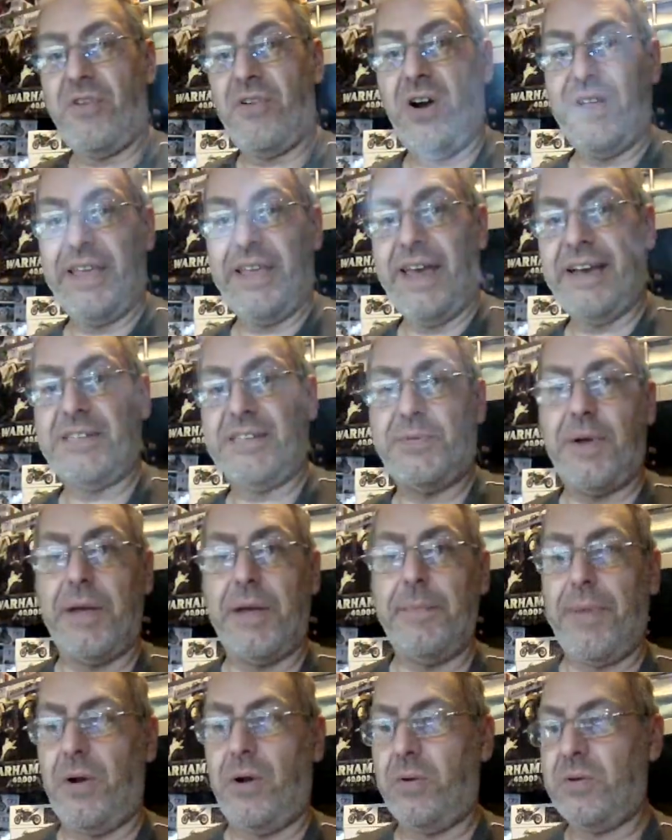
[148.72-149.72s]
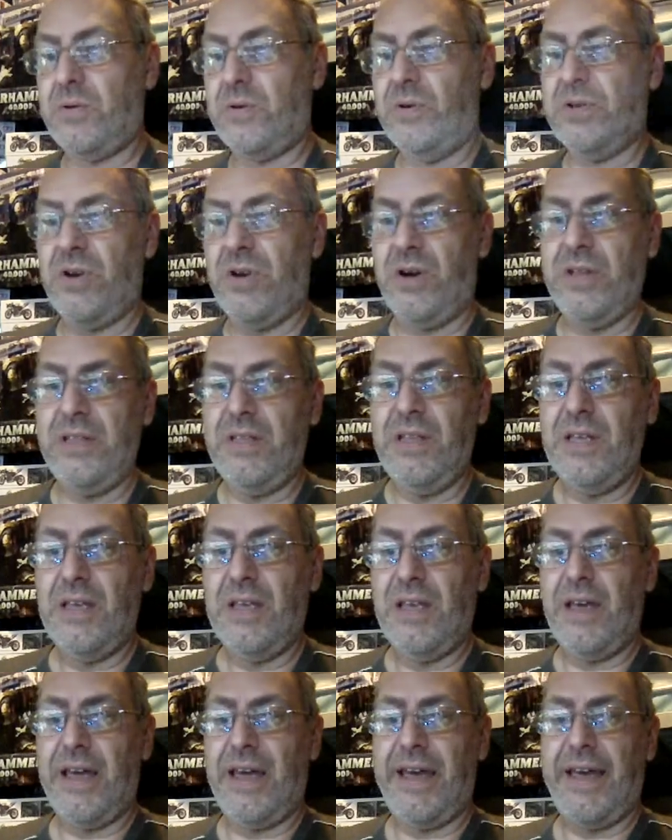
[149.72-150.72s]
got an XWing build going on,
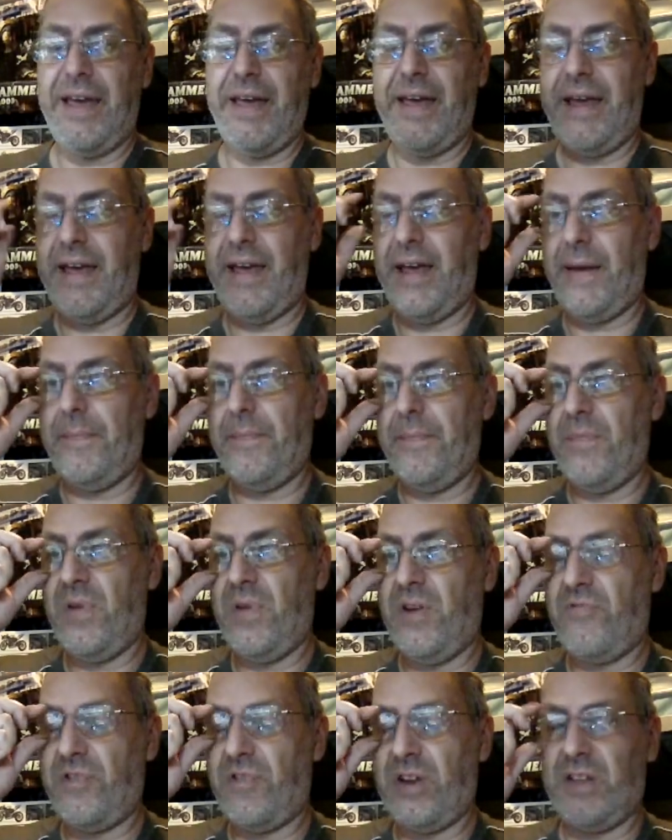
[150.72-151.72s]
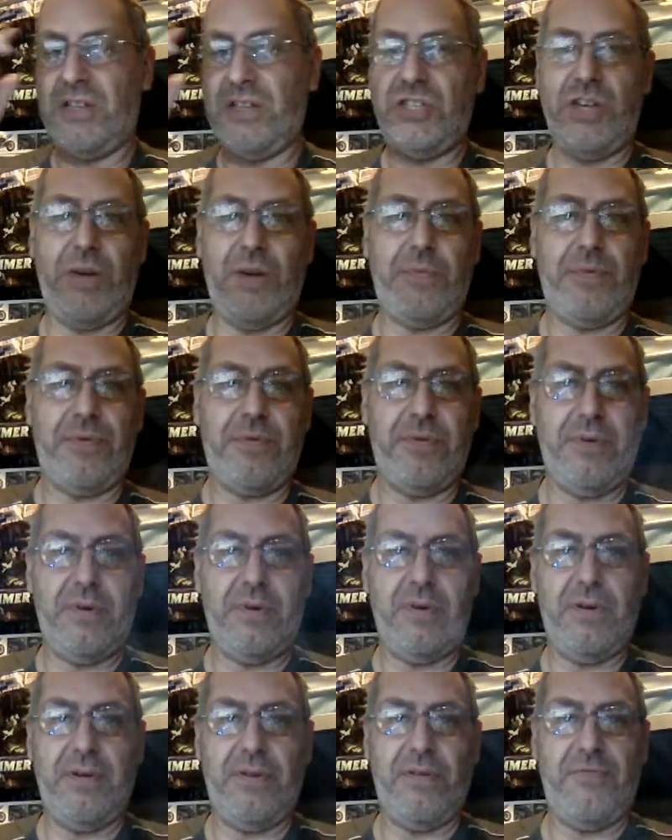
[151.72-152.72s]
a really cheap
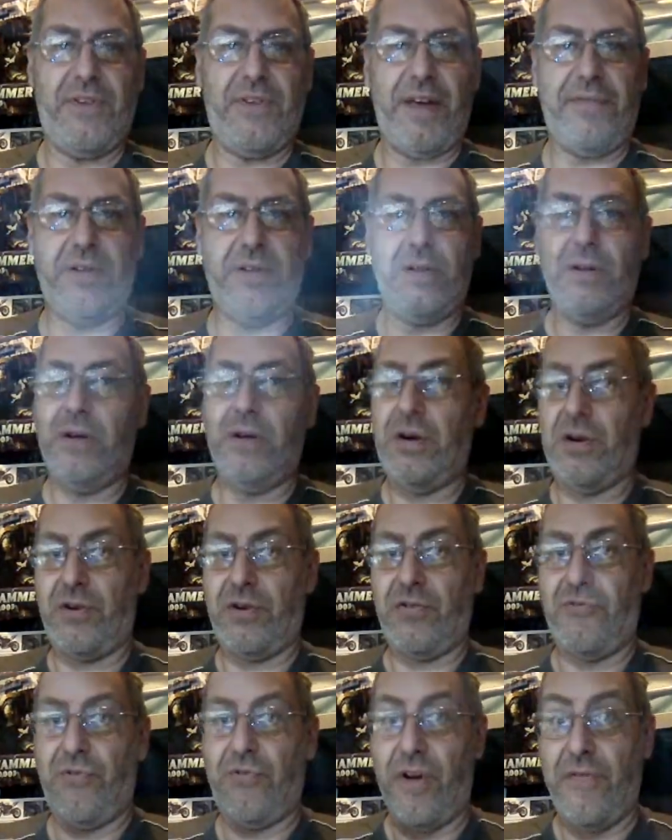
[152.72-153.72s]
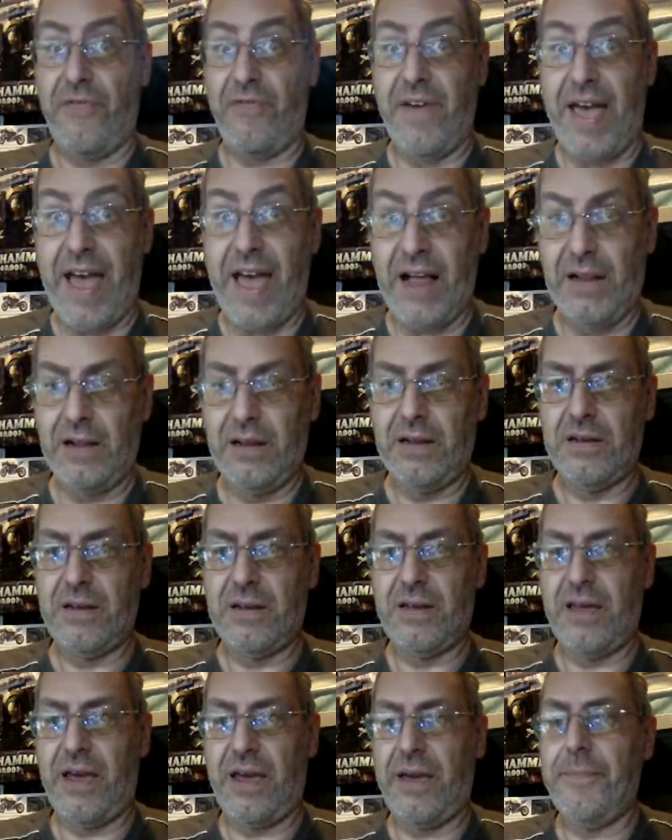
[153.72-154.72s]
Revel
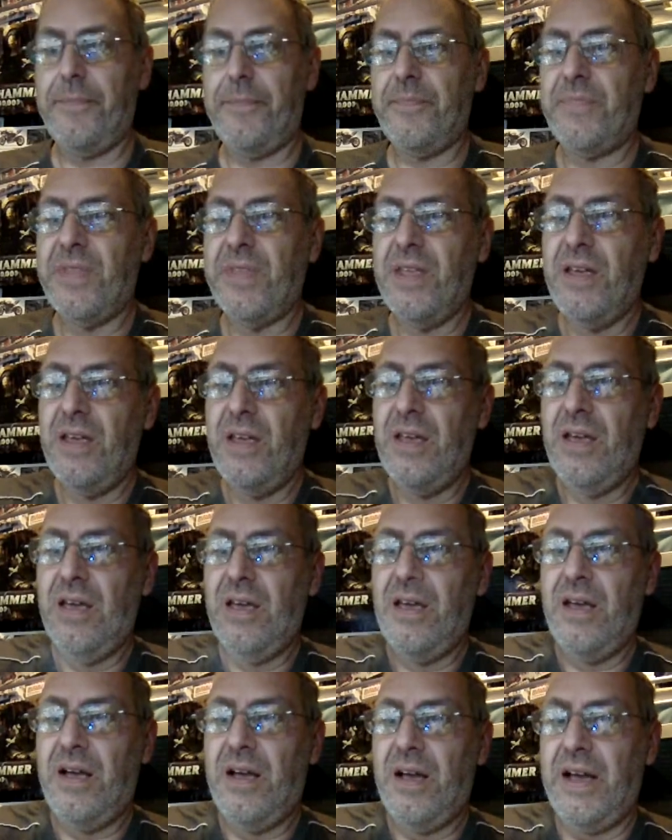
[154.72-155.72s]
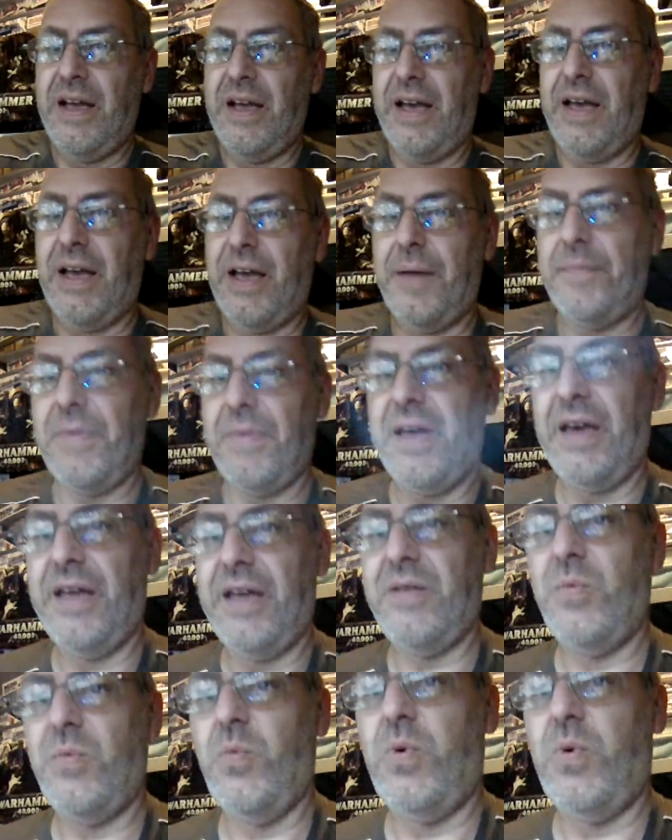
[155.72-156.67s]
kit in